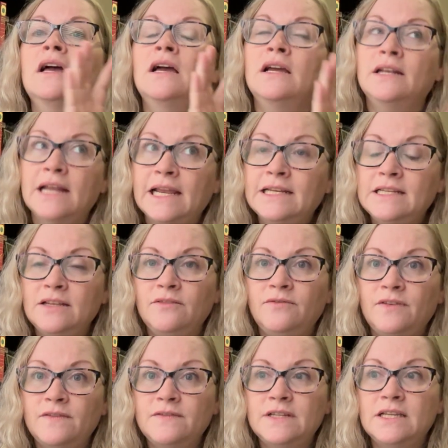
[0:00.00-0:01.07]

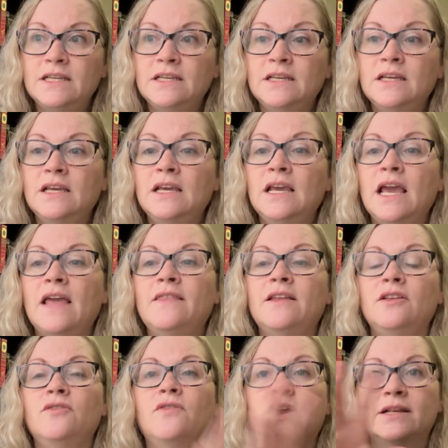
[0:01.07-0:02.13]
1950 and then
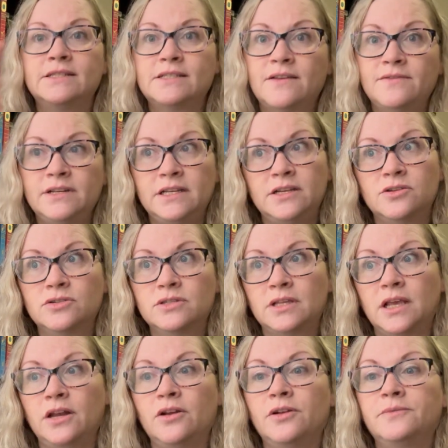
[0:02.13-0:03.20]
you've got 70 years
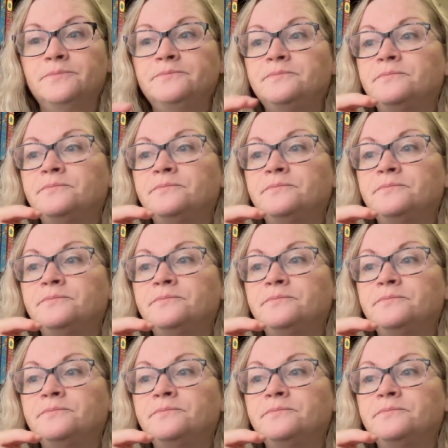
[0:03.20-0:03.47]
later.